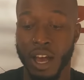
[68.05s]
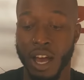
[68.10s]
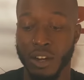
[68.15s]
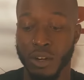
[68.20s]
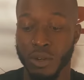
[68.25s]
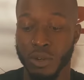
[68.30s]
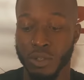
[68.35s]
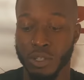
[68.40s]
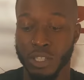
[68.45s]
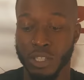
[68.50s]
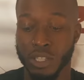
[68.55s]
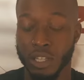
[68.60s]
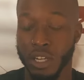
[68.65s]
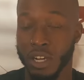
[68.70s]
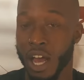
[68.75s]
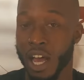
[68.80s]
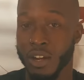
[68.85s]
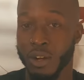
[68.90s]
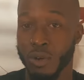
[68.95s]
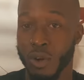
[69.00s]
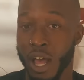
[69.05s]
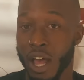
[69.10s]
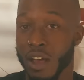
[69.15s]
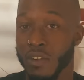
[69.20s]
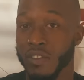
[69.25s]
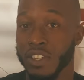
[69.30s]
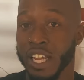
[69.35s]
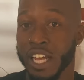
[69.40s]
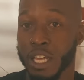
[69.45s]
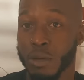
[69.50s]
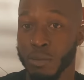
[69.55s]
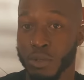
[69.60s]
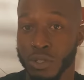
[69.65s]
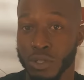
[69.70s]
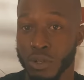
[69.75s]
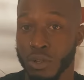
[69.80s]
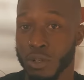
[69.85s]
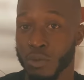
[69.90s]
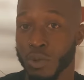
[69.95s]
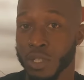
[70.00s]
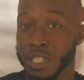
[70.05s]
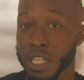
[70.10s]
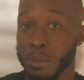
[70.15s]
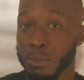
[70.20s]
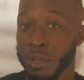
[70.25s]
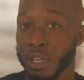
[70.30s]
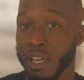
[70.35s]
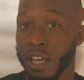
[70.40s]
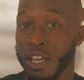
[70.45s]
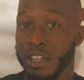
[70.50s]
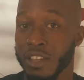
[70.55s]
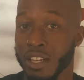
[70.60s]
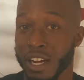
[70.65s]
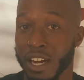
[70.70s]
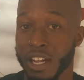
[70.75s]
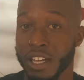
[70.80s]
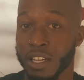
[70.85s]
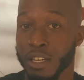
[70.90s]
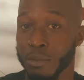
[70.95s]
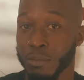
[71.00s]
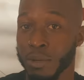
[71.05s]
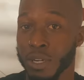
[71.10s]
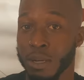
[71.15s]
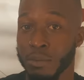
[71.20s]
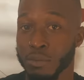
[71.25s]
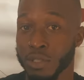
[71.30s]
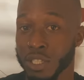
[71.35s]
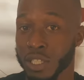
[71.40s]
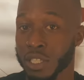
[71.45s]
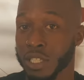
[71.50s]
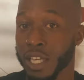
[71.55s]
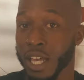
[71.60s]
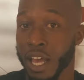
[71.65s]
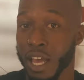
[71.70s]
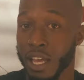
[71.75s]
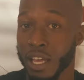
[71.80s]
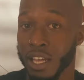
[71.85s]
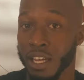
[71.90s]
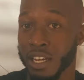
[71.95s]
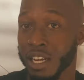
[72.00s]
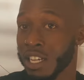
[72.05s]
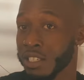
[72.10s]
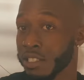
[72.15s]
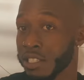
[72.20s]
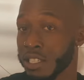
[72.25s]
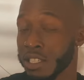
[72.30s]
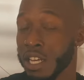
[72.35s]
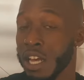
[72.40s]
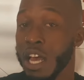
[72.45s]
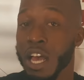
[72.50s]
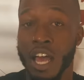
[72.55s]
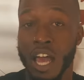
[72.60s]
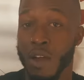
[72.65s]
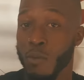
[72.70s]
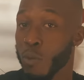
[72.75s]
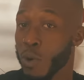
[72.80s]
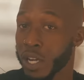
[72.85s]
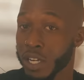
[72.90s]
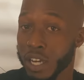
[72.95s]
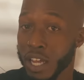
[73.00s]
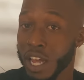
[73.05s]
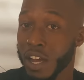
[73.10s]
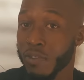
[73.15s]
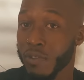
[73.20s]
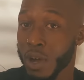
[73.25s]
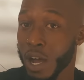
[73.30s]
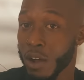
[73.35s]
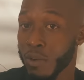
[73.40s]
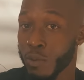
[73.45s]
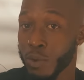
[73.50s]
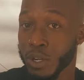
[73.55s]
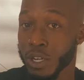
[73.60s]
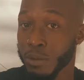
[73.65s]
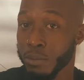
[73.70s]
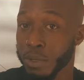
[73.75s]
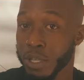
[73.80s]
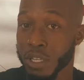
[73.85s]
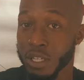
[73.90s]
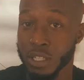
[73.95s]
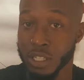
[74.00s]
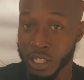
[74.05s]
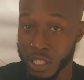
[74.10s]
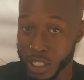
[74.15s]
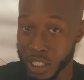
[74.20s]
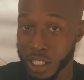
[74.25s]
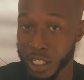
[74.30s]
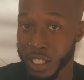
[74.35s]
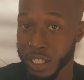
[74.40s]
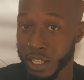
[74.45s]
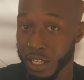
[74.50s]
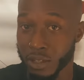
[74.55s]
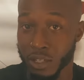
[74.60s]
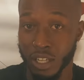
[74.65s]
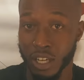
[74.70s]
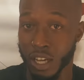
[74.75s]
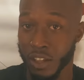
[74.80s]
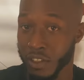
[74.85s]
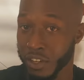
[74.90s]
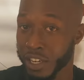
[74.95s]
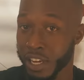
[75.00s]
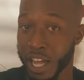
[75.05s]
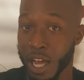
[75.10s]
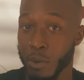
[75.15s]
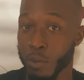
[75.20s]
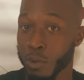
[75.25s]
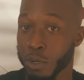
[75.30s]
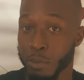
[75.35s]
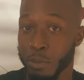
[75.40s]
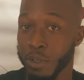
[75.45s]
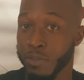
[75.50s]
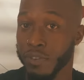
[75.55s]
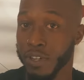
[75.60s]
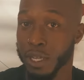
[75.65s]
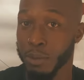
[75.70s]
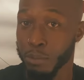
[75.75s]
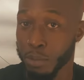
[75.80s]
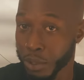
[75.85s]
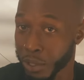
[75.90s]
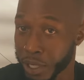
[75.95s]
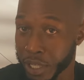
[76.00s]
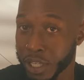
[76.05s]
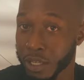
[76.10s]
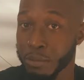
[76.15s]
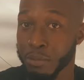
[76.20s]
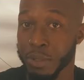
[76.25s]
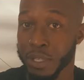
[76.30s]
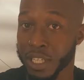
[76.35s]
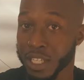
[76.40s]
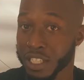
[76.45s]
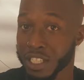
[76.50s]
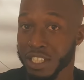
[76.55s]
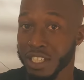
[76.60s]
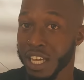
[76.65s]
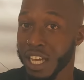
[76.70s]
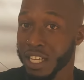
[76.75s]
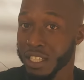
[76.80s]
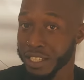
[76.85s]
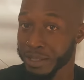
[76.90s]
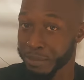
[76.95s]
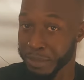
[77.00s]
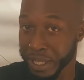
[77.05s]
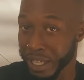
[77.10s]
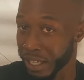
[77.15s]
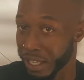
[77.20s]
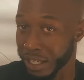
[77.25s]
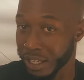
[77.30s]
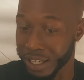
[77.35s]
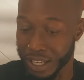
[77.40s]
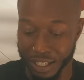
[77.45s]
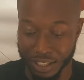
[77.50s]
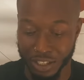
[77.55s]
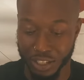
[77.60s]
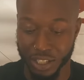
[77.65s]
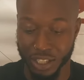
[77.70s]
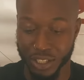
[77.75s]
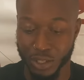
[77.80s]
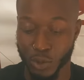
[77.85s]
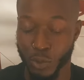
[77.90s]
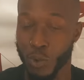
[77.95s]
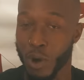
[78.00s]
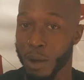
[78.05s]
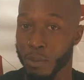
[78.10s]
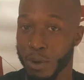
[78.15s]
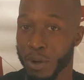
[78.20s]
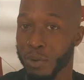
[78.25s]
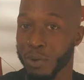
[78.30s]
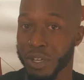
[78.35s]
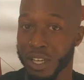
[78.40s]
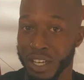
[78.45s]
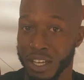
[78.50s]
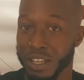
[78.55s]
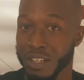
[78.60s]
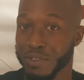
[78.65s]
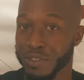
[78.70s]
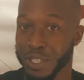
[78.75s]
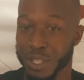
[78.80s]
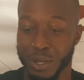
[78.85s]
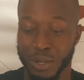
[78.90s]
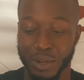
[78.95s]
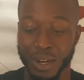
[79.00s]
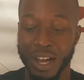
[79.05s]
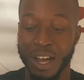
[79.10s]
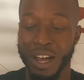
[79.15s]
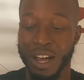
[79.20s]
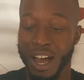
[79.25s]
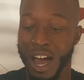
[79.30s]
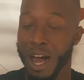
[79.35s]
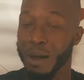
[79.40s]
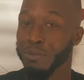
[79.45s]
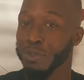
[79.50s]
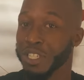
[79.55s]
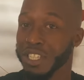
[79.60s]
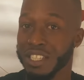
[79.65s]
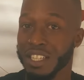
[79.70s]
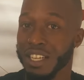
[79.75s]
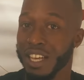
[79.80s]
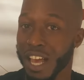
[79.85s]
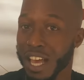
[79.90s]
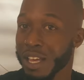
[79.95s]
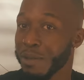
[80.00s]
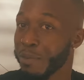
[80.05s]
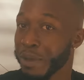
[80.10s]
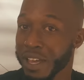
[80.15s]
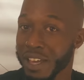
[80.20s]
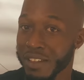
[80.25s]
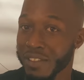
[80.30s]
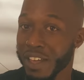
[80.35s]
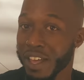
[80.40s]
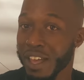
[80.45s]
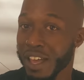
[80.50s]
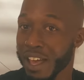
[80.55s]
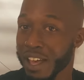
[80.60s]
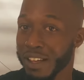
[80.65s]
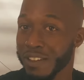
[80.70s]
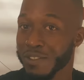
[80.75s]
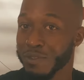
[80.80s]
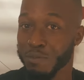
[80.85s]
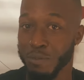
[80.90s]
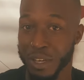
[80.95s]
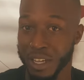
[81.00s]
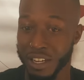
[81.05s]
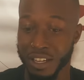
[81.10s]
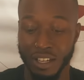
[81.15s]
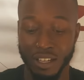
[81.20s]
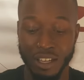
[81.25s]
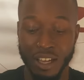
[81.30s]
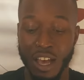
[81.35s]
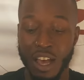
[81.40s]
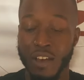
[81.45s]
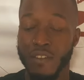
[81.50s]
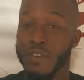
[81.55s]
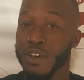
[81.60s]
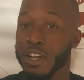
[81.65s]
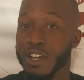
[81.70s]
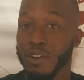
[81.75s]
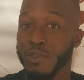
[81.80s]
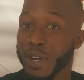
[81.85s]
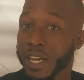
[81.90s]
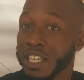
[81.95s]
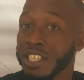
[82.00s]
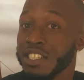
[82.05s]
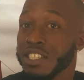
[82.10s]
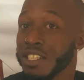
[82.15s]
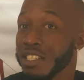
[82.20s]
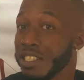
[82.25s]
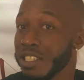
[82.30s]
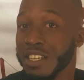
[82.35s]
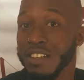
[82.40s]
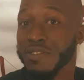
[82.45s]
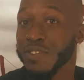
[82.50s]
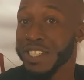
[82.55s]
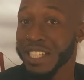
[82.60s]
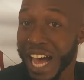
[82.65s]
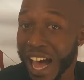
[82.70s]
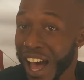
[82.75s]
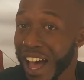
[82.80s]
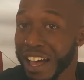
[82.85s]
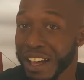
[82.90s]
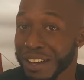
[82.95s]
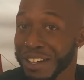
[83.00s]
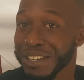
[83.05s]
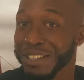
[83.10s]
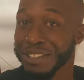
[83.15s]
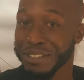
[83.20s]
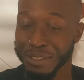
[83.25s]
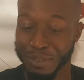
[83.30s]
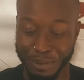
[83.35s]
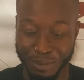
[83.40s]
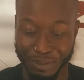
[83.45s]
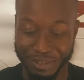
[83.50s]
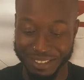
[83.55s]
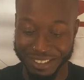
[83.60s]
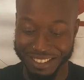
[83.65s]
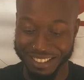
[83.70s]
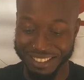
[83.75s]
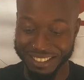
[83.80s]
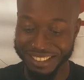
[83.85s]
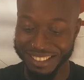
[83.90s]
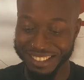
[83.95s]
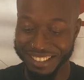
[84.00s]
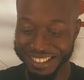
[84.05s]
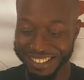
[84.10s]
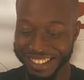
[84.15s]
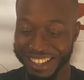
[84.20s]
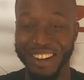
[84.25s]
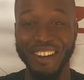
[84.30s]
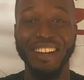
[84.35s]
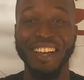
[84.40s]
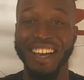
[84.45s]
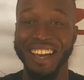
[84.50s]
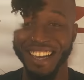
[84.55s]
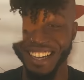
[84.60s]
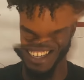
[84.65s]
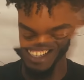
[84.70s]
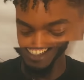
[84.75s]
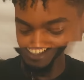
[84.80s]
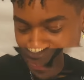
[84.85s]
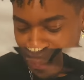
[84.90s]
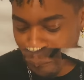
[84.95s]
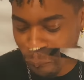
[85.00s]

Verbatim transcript: I don't consider I don't have labels on what type of gay that I am, but I'm just gay. And I just if one day I, I want to be hood, or the other day I want to be flamboyant, bitch. That's me. That's just who I'm gonna give. So I'm just a gay man that has many variations of style. Okay.